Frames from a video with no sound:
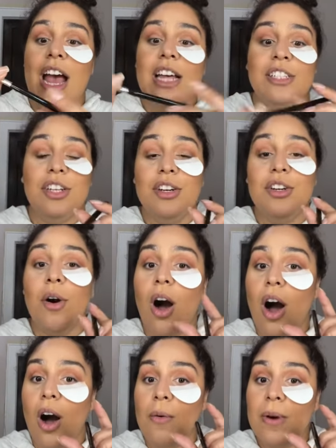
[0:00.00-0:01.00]
So you'll
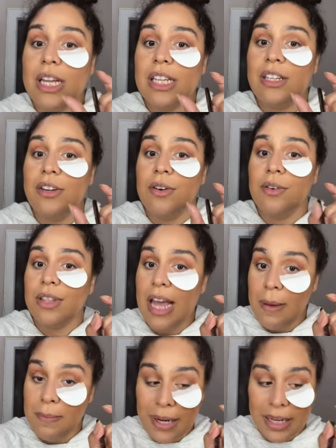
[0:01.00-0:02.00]
always know that